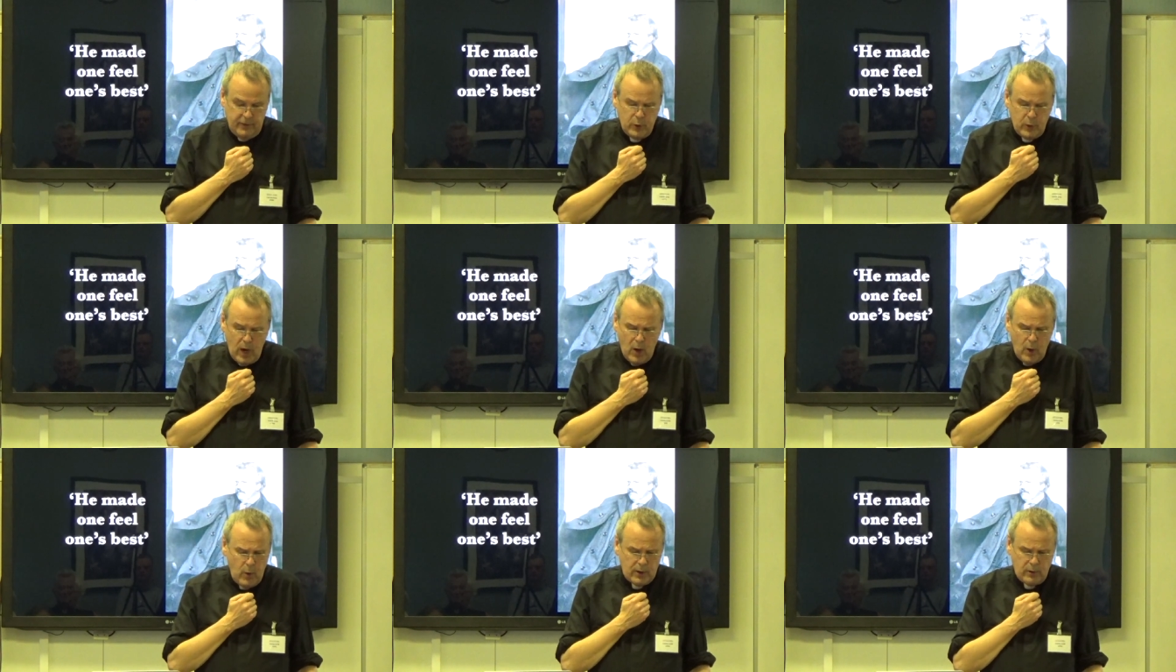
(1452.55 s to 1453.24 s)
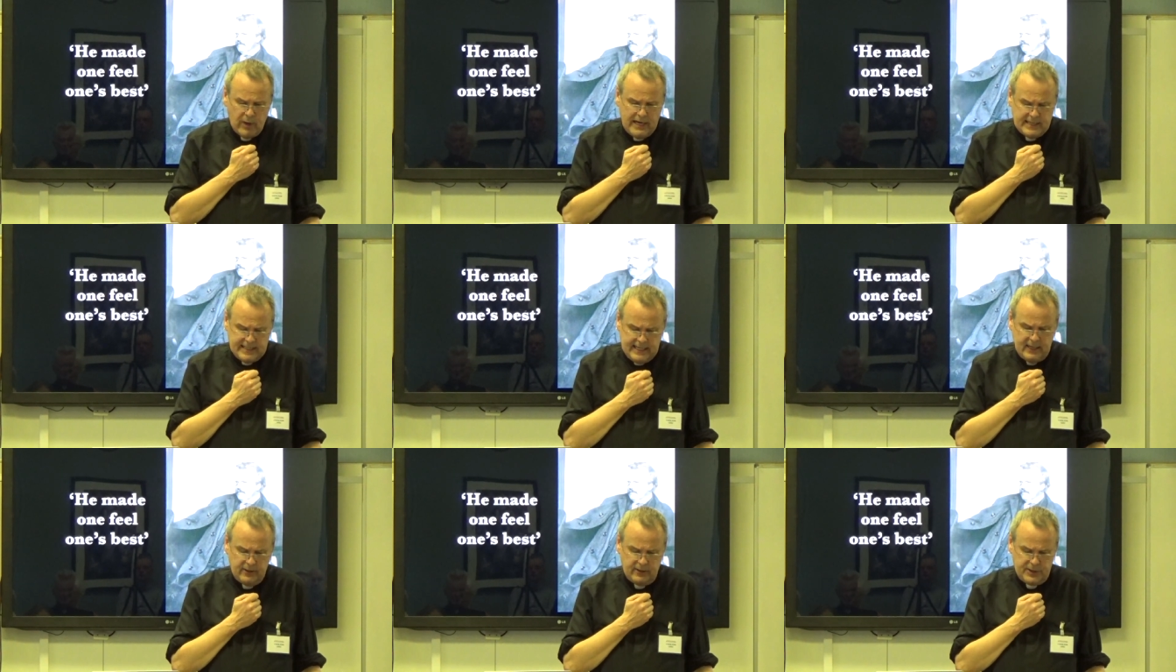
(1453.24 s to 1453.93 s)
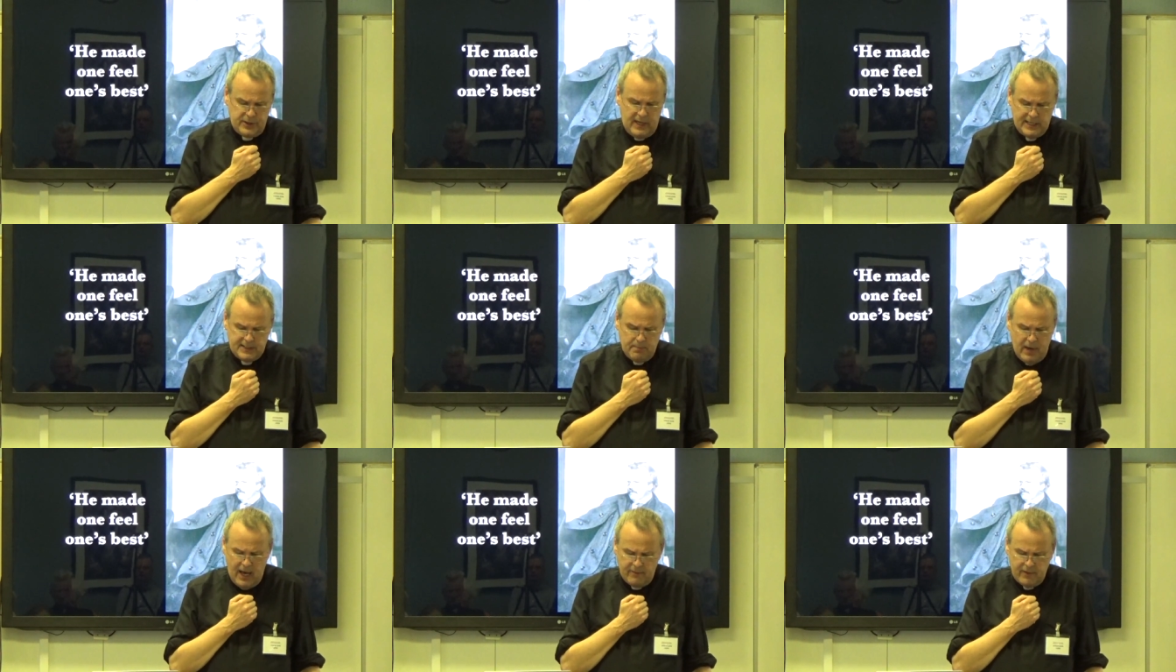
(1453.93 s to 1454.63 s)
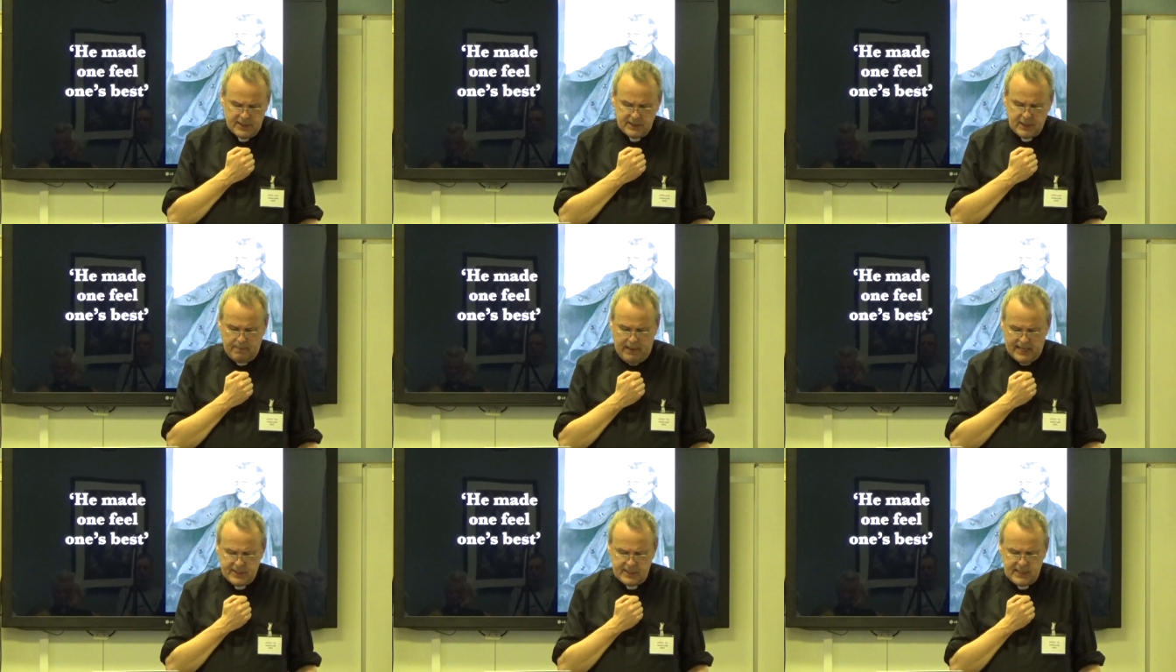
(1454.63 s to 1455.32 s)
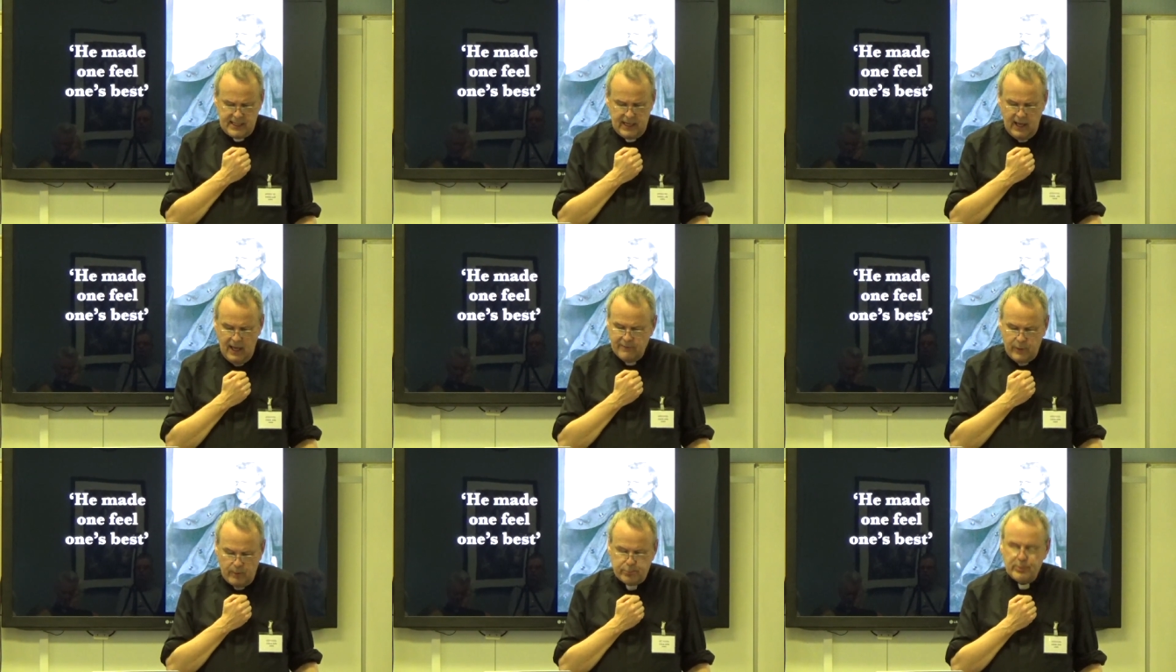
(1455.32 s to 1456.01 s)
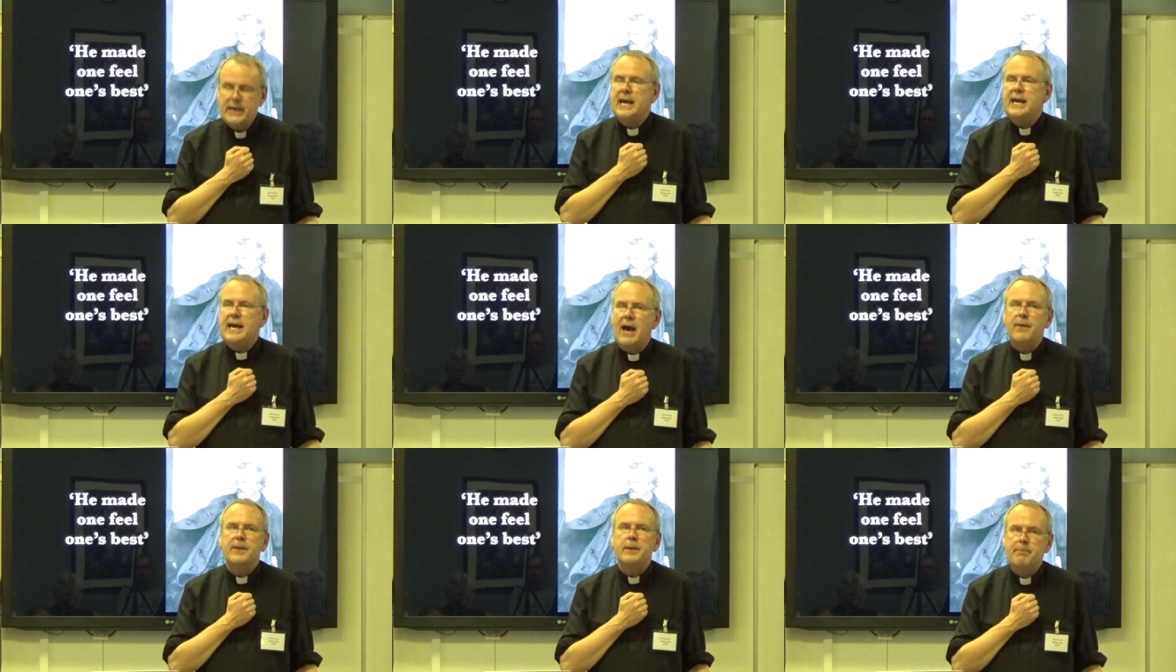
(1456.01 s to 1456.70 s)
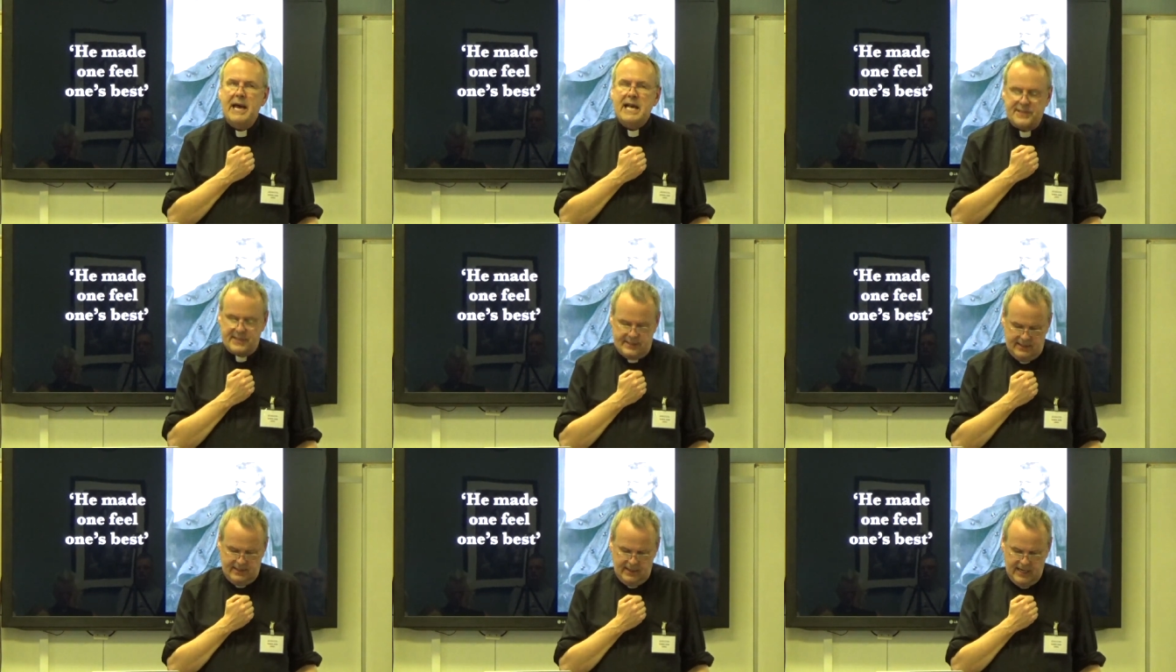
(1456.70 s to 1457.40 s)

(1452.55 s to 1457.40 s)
who owe a great deal to his marvellous capacity for bringing out the best